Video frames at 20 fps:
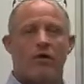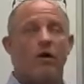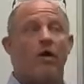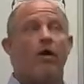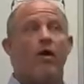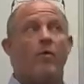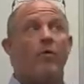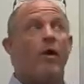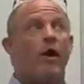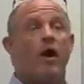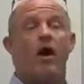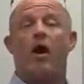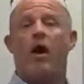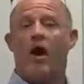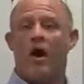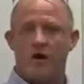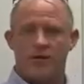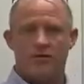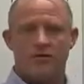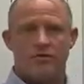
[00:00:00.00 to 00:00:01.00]
Oh my
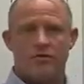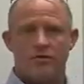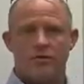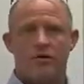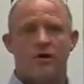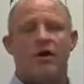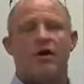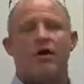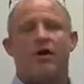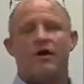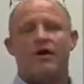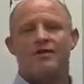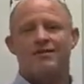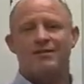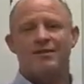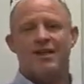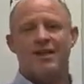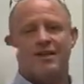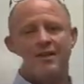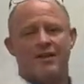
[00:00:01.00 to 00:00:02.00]
gosh. It's
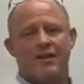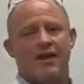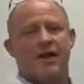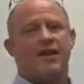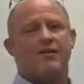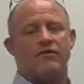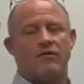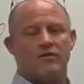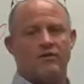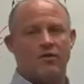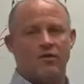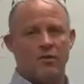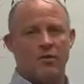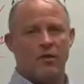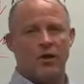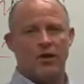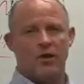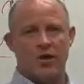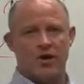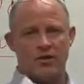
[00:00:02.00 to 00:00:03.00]
the death of
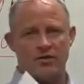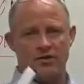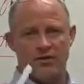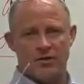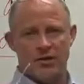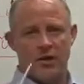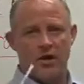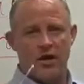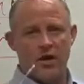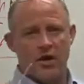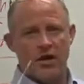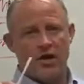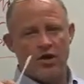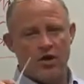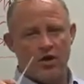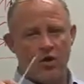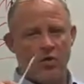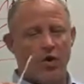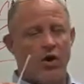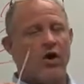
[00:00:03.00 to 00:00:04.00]
communication.
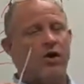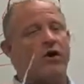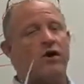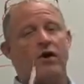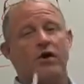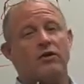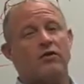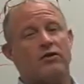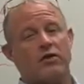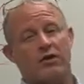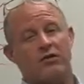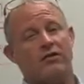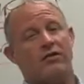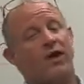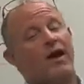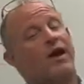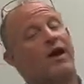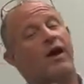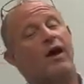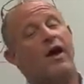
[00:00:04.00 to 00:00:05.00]
You are guilty of
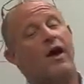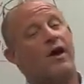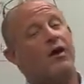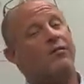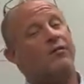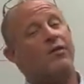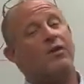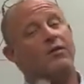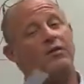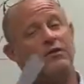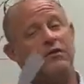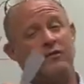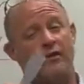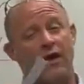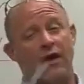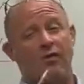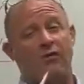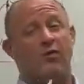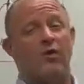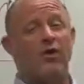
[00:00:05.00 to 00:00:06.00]
that. I am guilty of
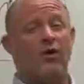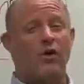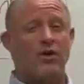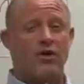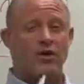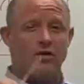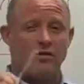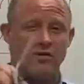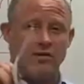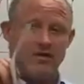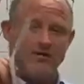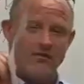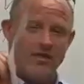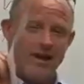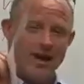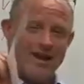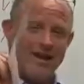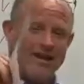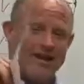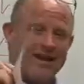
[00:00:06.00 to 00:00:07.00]
that. We're all guilty of
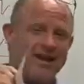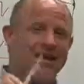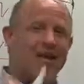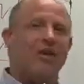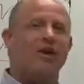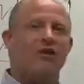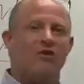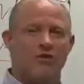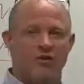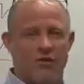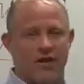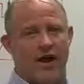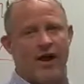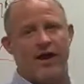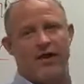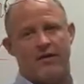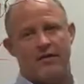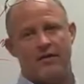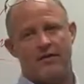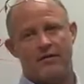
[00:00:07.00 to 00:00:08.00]
that. Kill
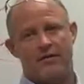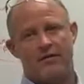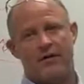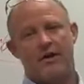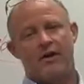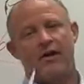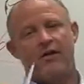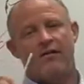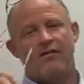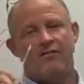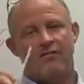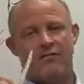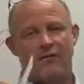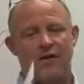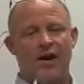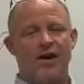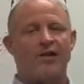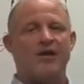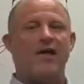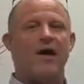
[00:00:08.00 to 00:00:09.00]
that.
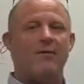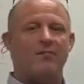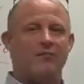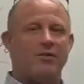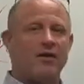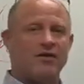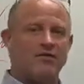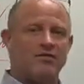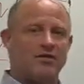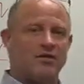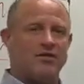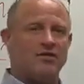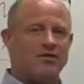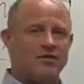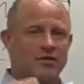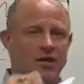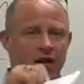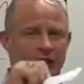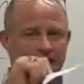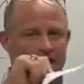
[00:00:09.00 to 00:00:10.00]
Find that beast
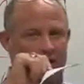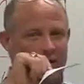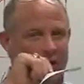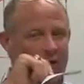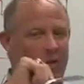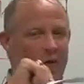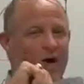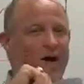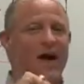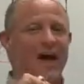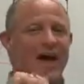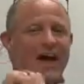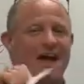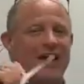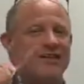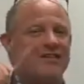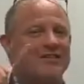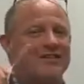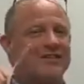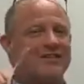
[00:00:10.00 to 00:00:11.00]
inside you
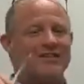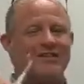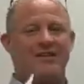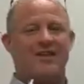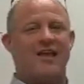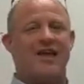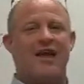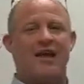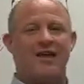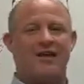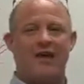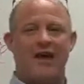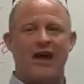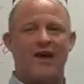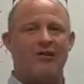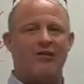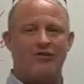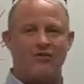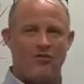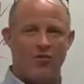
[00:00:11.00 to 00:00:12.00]
and slay
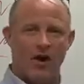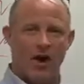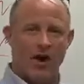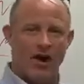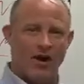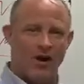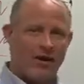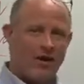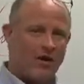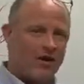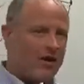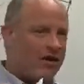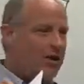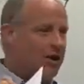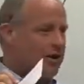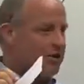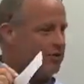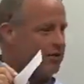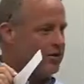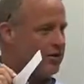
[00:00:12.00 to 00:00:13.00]
that dragon
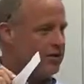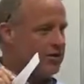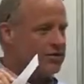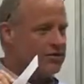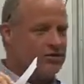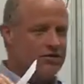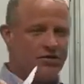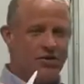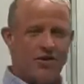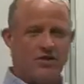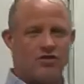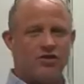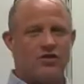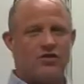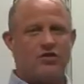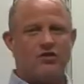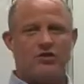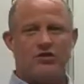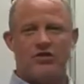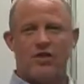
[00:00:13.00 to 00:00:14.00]
to the extent you
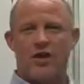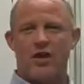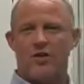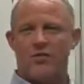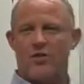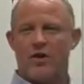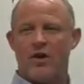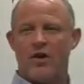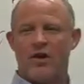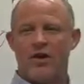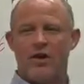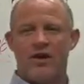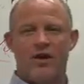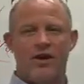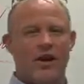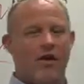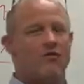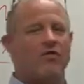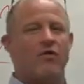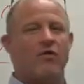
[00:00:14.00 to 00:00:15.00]
can slay it where it can
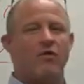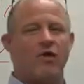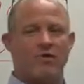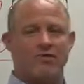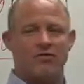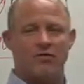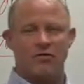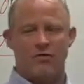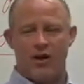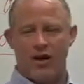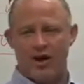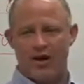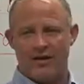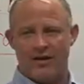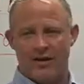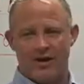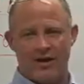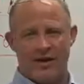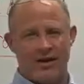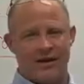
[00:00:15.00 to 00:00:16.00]
never resurrect.
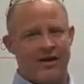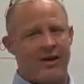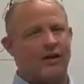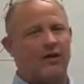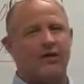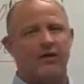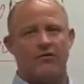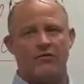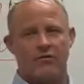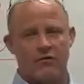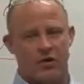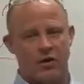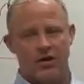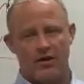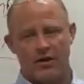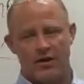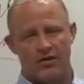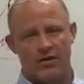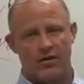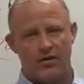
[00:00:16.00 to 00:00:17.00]
Kill it for all
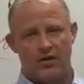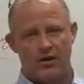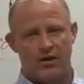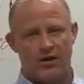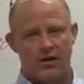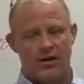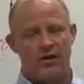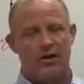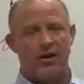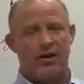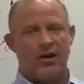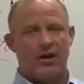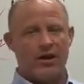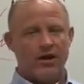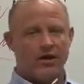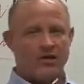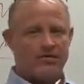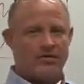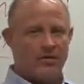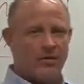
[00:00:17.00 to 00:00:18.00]
eternity.
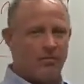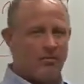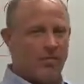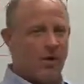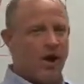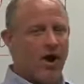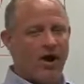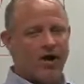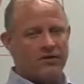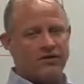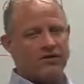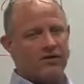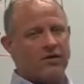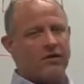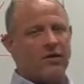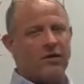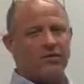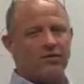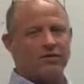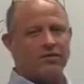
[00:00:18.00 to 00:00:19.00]
It is the pox and
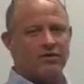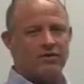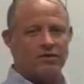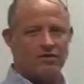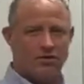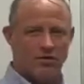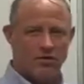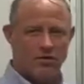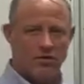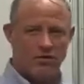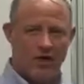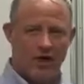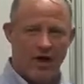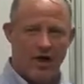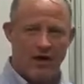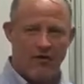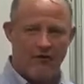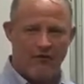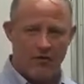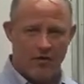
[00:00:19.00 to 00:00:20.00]
nemesis on your
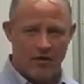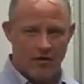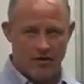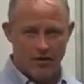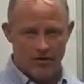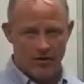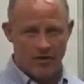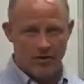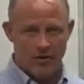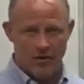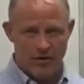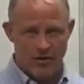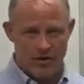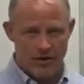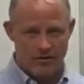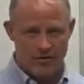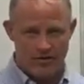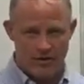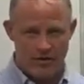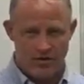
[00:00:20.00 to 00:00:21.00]
life and all
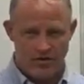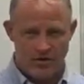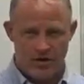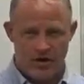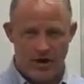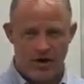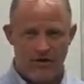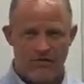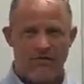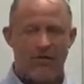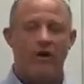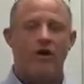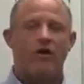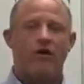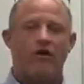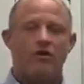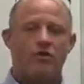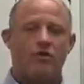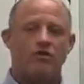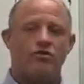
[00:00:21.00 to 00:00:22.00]
communication in your life.
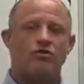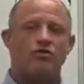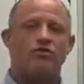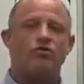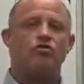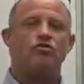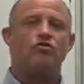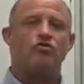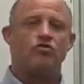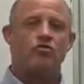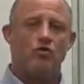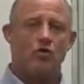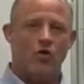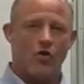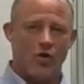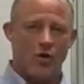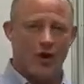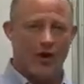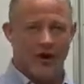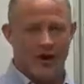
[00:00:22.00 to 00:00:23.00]

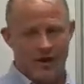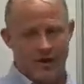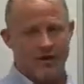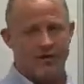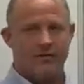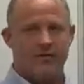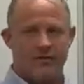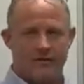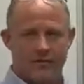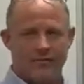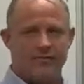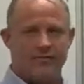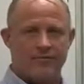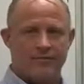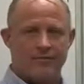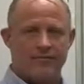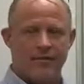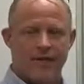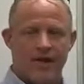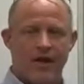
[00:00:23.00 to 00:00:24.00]
Destroy it.
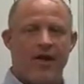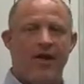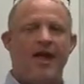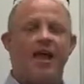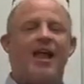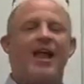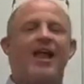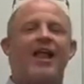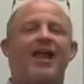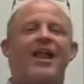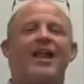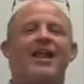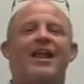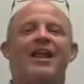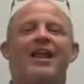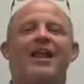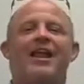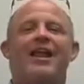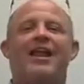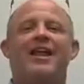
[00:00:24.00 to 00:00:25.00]

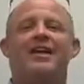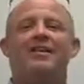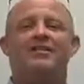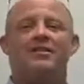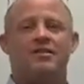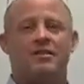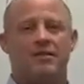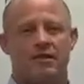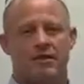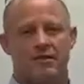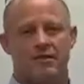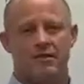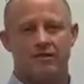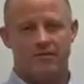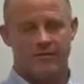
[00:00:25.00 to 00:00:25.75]
Listen.